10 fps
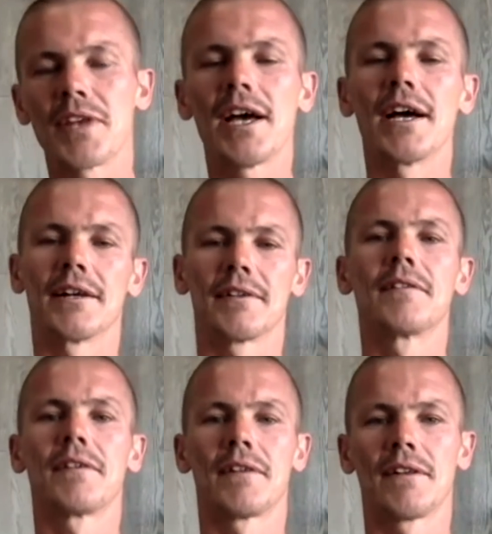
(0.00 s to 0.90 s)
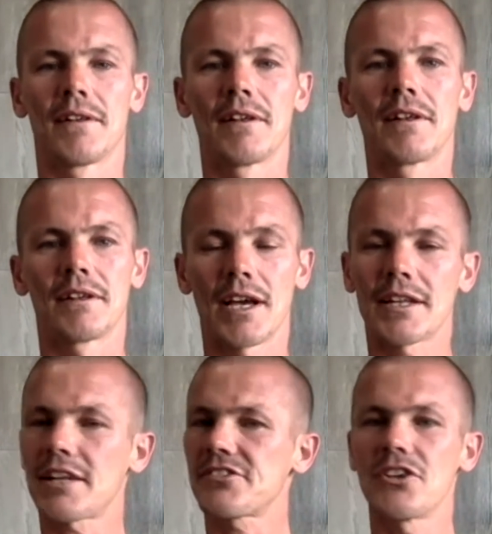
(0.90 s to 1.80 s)
was yeah. gnarly. Yeah, yeah,
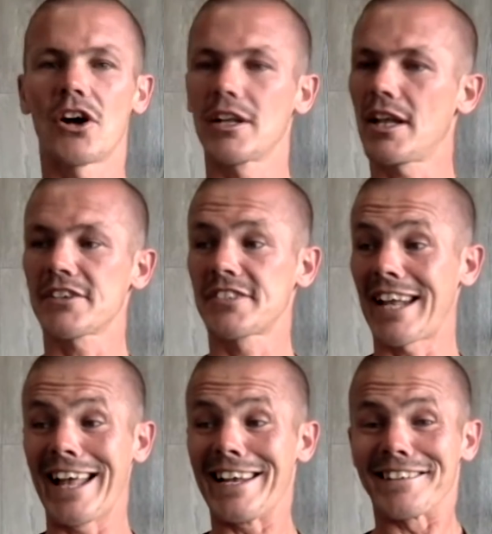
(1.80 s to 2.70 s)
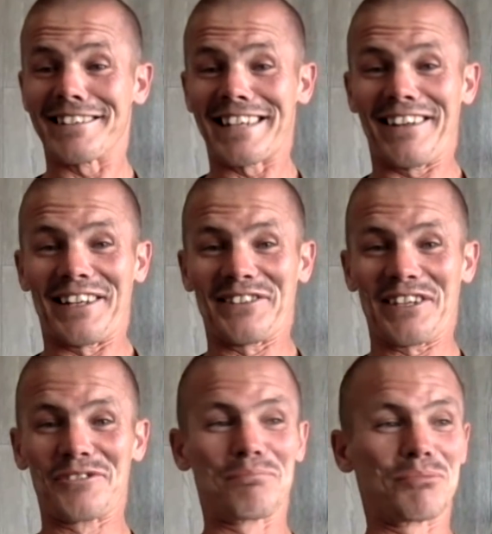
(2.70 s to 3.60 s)
that's gnarly. Like I said, anything down that thing,